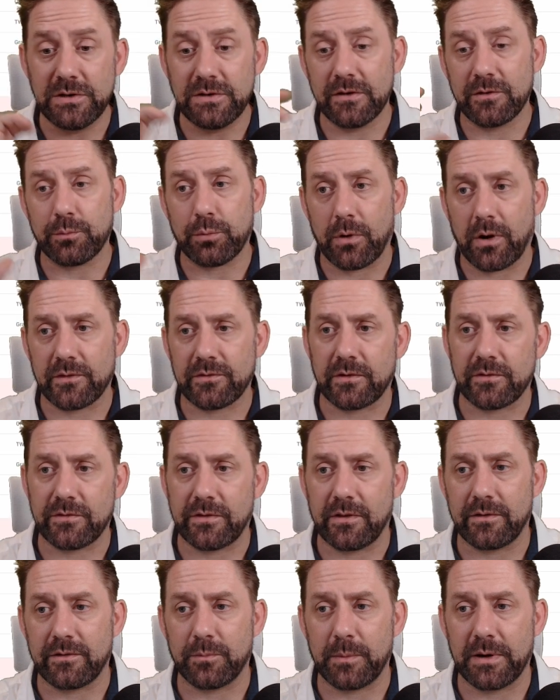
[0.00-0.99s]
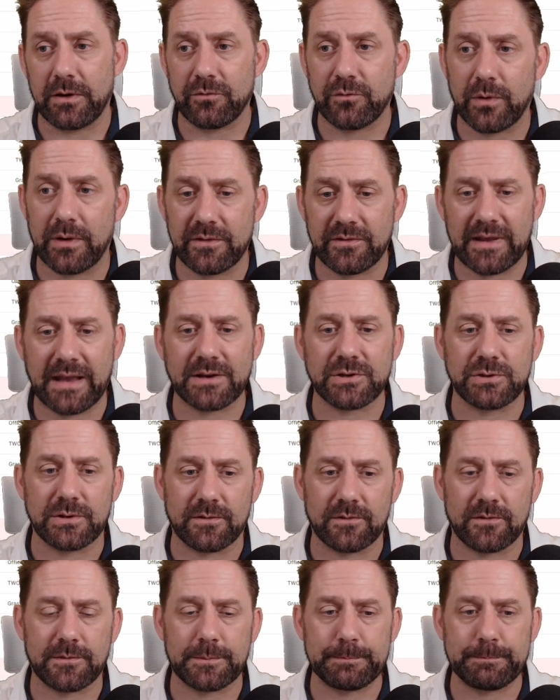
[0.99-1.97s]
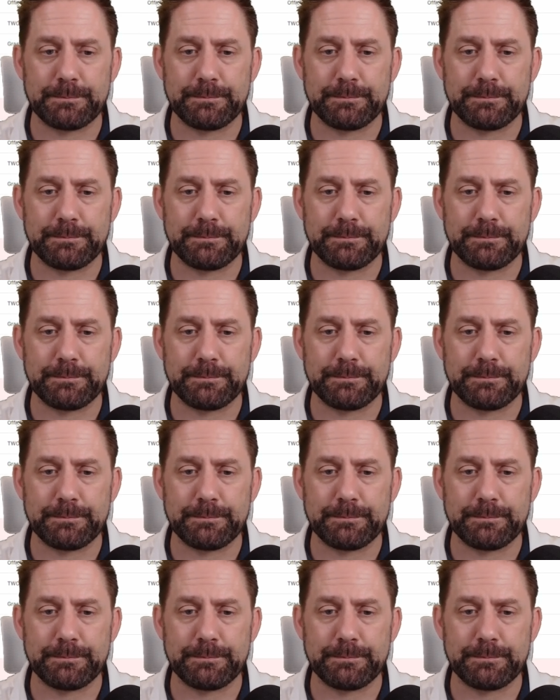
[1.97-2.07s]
just processed this many transactions.